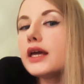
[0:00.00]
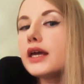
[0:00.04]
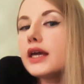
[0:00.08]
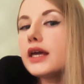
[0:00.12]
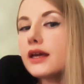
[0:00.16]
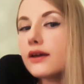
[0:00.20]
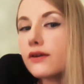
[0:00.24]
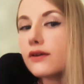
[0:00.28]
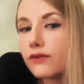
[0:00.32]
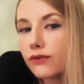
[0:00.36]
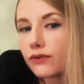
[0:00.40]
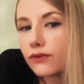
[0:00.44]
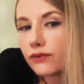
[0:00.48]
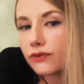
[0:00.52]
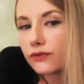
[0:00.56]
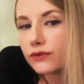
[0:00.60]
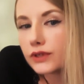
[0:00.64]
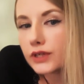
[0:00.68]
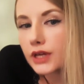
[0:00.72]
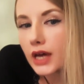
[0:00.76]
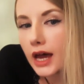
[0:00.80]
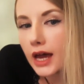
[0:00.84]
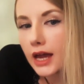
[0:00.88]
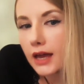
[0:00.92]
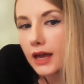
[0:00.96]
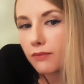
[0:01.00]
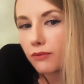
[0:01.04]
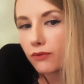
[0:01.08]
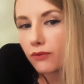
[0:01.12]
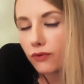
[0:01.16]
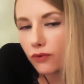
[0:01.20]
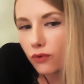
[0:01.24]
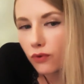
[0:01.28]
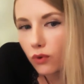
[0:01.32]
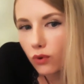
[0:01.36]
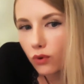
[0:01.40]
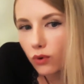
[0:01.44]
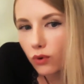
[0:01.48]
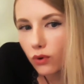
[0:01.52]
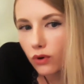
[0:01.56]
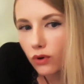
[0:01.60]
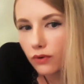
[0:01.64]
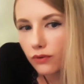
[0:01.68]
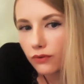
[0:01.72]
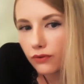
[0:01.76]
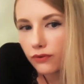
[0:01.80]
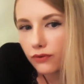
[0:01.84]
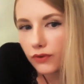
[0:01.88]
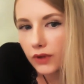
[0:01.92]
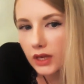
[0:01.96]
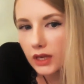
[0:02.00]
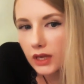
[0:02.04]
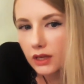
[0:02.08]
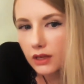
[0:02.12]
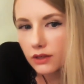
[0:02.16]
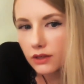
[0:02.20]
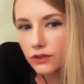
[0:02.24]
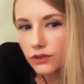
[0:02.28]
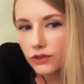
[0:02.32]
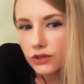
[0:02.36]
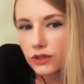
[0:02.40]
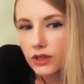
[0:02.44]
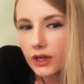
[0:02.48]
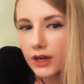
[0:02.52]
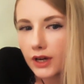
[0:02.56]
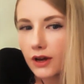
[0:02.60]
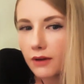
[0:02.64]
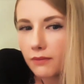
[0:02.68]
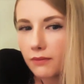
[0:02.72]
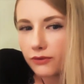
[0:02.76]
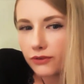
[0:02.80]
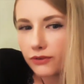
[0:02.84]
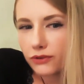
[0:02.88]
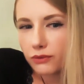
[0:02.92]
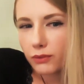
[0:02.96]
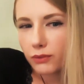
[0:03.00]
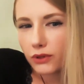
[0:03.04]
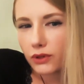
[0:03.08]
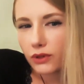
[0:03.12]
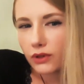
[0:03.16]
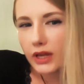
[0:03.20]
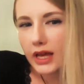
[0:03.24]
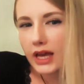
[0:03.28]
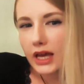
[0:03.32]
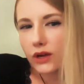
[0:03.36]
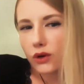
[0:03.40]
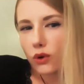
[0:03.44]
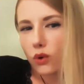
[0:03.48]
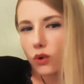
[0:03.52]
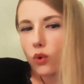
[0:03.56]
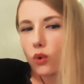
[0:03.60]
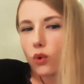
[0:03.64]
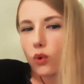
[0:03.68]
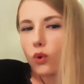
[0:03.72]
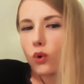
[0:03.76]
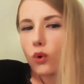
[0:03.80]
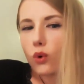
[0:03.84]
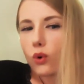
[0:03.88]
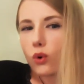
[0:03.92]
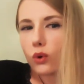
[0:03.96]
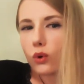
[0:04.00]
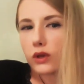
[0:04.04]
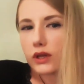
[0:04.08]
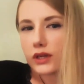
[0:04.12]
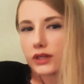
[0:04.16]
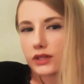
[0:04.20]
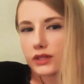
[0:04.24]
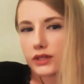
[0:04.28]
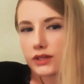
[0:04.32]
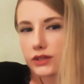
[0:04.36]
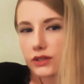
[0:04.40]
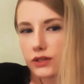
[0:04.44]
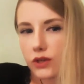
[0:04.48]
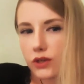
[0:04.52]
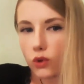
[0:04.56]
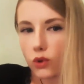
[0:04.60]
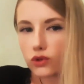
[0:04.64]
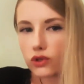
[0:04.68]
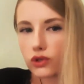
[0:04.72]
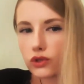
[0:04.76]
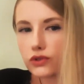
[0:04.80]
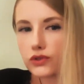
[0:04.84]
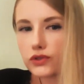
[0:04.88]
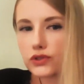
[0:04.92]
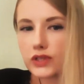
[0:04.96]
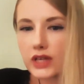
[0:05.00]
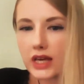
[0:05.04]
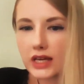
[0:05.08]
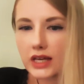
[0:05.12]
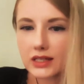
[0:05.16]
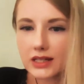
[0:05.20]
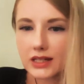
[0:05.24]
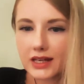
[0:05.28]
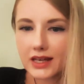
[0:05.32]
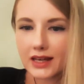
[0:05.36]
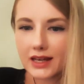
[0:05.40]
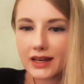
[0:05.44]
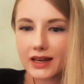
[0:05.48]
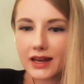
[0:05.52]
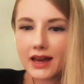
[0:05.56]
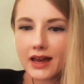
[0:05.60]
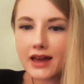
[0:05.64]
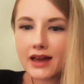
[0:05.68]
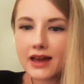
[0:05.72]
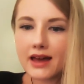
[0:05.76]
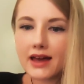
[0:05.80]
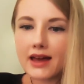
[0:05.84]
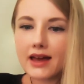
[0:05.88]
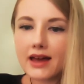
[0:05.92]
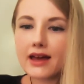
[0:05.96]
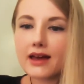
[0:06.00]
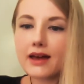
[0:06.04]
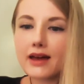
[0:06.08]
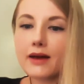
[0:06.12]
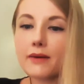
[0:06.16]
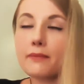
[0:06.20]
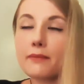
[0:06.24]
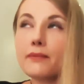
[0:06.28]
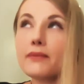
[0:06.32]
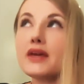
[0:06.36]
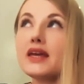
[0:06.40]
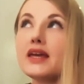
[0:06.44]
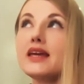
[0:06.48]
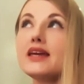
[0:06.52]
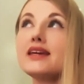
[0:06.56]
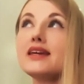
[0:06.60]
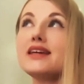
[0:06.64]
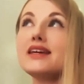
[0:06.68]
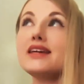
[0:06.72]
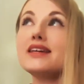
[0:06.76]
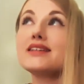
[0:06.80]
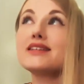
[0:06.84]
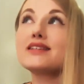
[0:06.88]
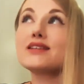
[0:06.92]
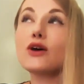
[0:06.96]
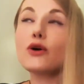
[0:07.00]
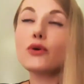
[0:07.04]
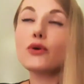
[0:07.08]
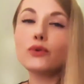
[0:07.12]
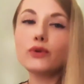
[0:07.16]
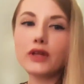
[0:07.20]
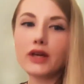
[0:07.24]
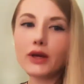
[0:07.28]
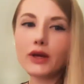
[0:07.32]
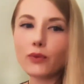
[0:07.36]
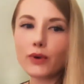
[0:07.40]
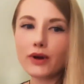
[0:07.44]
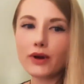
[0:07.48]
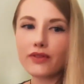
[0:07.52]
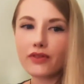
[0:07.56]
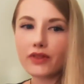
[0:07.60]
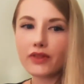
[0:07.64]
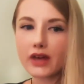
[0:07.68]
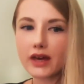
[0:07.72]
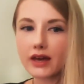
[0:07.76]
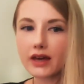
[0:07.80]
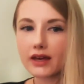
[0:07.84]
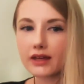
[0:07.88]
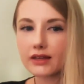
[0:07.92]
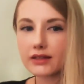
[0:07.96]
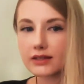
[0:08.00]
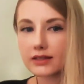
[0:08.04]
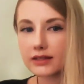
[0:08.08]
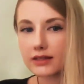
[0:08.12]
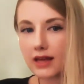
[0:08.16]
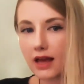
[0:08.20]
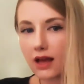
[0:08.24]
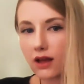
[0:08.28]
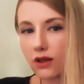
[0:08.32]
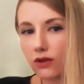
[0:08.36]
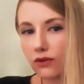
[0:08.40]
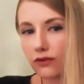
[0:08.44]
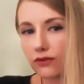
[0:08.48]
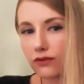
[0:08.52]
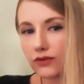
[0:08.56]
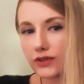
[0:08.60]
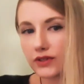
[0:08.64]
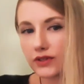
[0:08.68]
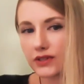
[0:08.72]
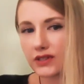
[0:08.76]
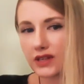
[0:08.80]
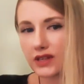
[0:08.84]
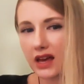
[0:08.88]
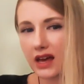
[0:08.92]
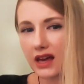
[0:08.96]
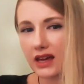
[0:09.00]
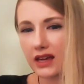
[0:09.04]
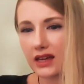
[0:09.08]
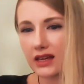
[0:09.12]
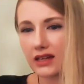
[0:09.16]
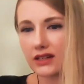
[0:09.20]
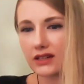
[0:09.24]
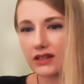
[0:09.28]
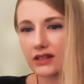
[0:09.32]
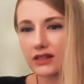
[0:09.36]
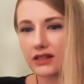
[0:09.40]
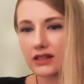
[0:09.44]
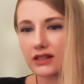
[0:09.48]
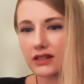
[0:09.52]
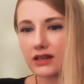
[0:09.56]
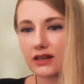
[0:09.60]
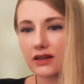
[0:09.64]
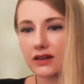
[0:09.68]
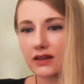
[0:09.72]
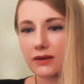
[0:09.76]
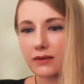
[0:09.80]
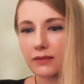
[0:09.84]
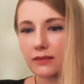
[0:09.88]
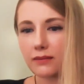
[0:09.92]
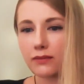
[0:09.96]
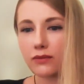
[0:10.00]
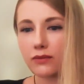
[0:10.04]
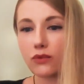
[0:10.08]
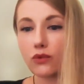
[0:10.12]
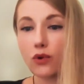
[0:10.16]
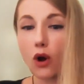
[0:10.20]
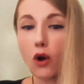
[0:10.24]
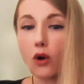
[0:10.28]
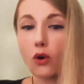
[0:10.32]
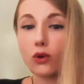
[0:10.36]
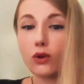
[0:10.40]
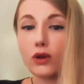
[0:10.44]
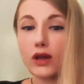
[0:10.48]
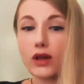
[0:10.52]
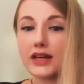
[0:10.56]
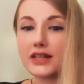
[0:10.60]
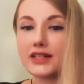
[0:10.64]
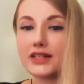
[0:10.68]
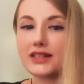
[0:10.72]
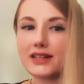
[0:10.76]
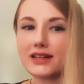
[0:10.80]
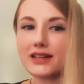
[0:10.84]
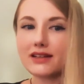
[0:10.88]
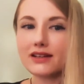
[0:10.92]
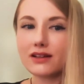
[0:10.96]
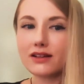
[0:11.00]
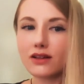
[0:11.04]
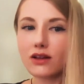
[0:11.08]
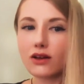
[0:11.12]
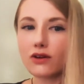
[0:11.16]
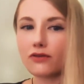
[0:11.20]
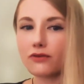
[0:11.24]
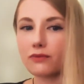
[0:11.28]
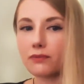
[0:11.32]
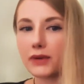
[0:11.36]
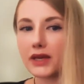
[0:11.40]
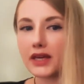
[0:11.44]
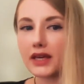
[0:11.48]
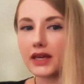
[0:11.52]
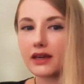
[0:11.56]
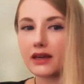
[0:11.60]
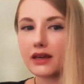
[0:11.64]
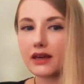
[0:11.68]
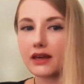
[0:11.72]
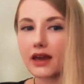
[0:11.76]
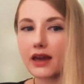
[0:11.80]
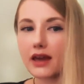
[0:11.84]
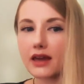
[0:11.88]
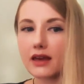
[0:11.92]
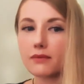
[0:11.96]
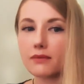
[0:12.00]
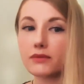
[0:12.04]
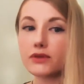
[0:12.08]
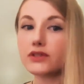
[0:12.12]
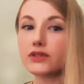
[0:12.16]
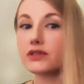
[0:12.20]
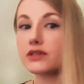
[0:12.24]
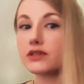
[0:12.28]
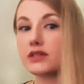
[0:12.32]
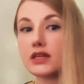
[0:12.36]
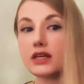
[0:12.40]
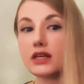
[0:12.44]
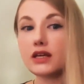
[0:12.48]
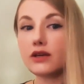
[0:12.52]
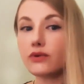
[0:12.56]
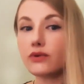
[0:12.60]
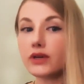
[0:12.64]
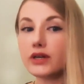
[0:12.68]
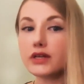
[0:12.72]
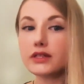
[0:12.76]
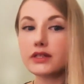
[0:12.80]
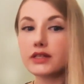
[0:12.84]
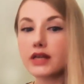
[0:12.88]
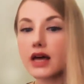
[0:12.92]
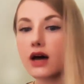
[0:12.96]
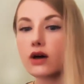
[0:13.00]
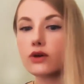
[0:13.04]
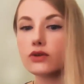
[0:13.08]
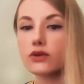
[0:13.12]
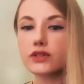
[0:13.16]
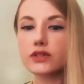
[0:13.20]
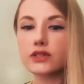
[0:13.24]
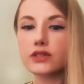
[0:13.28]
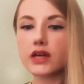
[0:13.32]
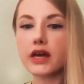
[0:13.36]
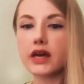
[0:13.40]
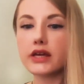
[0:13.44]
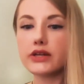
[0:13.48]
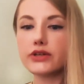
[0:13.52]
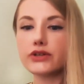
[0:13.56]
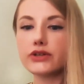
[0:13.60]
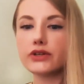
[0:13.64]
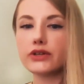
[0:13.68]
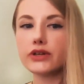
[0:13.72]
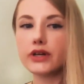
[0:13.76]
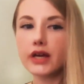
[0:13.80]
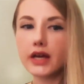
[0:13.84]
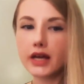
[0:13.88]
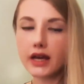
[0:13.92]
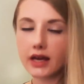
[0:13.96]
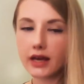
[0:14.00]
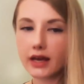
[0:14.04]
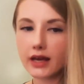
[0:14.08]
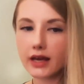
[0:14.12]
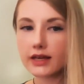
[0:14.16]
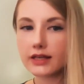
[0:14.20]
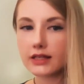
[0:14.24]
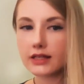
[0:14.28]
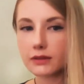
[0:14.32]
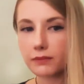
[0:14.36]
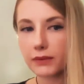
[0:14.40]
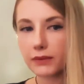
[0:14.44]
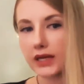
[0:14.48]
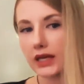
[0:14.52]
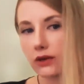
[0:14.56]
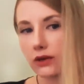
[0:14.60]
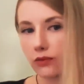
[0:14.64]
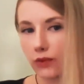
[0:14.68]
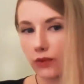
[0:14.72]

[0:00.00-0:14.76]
If type 4 feels comfortable at all in a social setting, it is only when their self-assigned role ideal of being a mysterious outsider is being